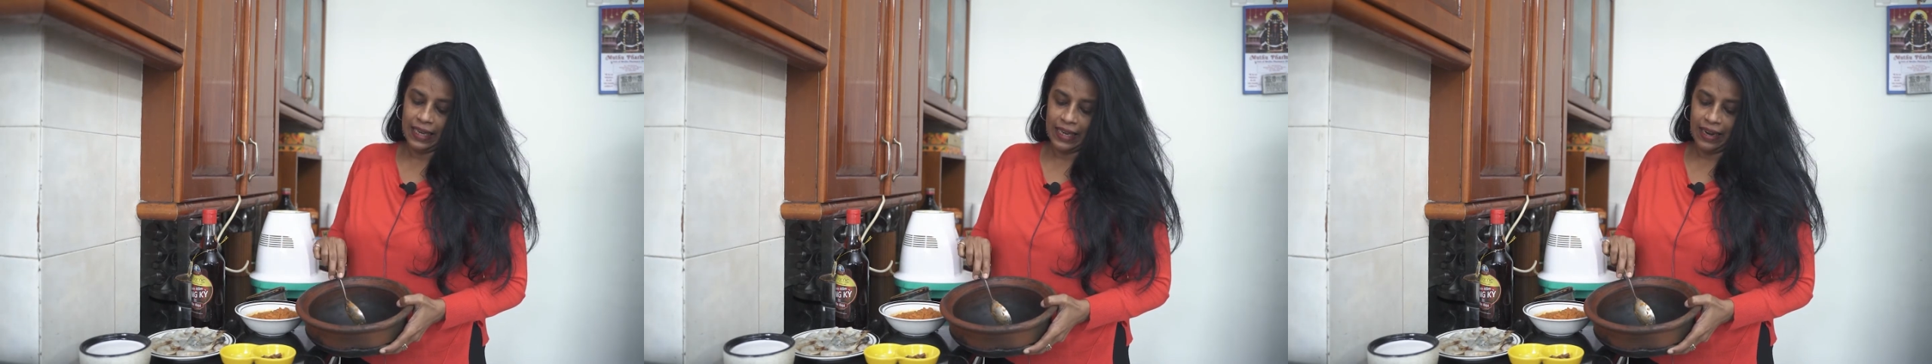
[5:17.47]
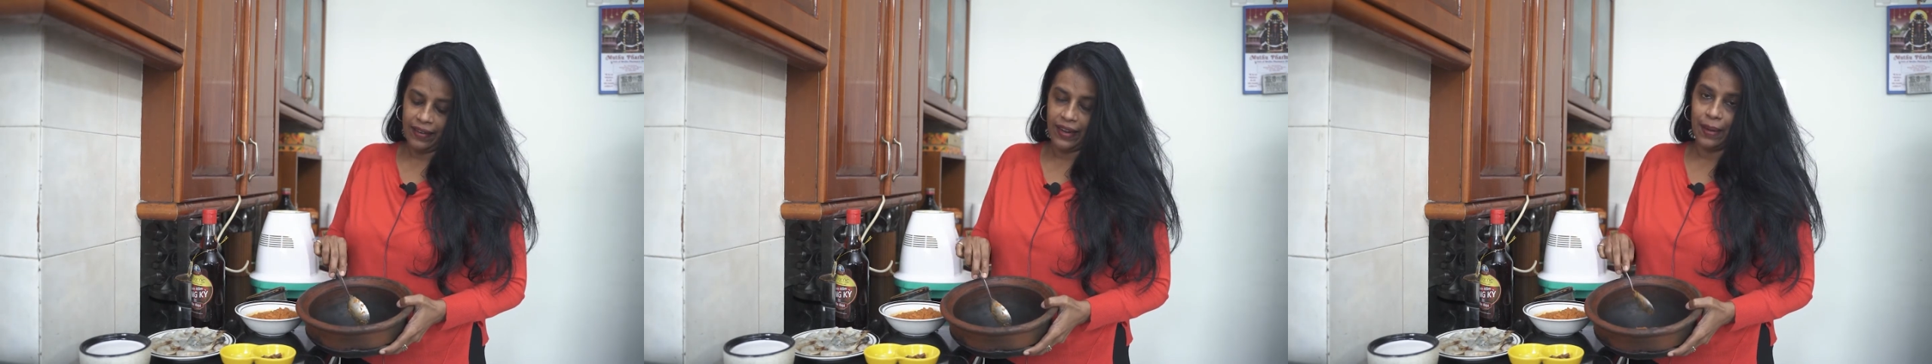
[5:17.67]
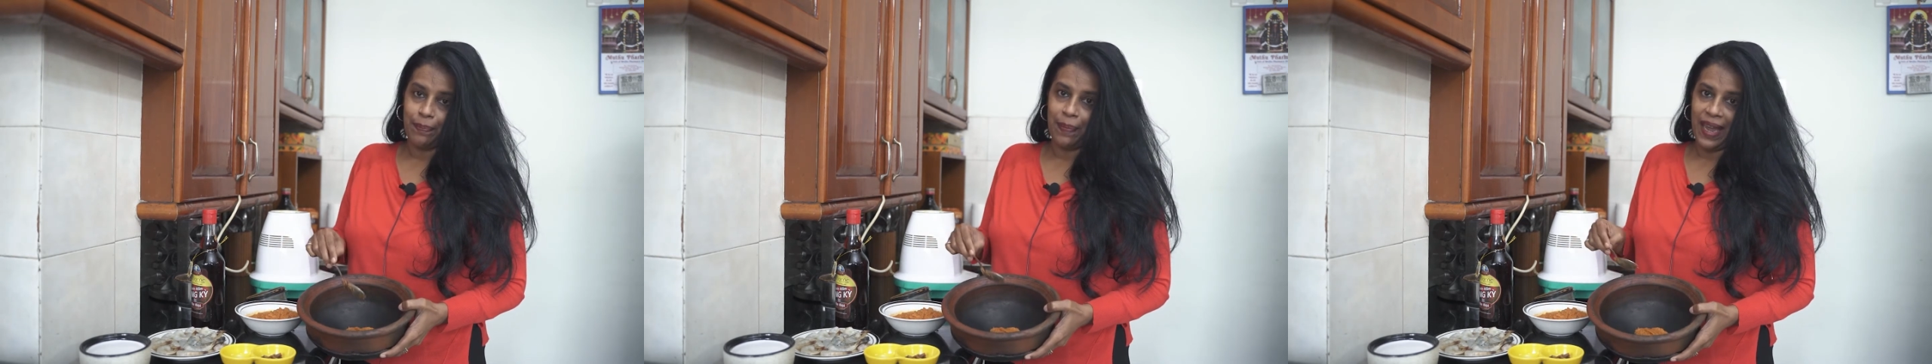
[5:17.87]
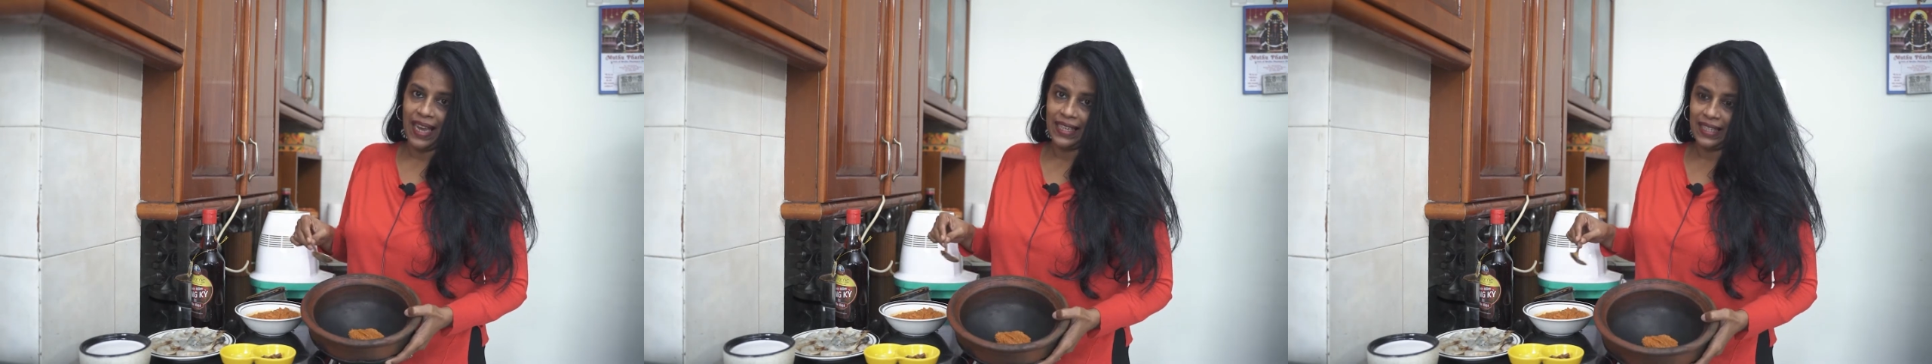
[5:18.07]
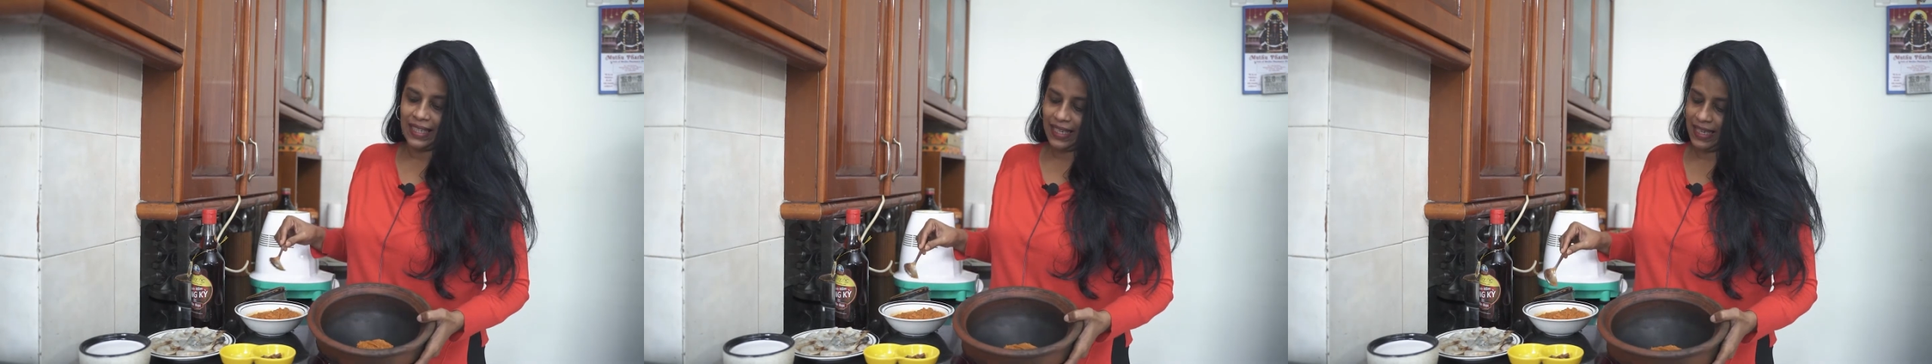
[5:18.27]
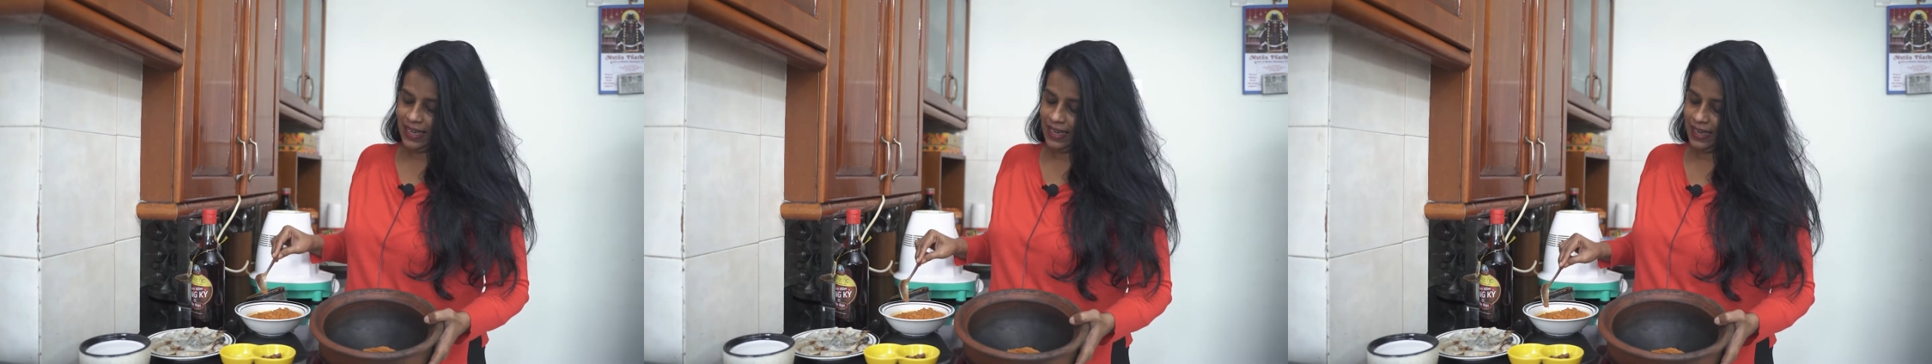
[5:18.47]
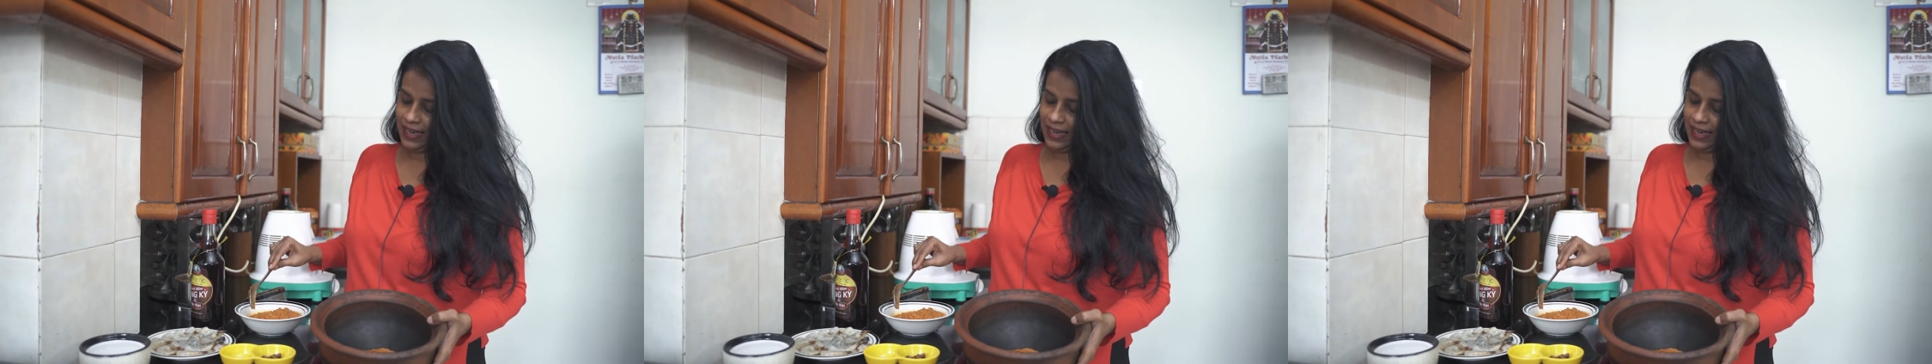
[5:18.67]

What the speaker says: curry paste.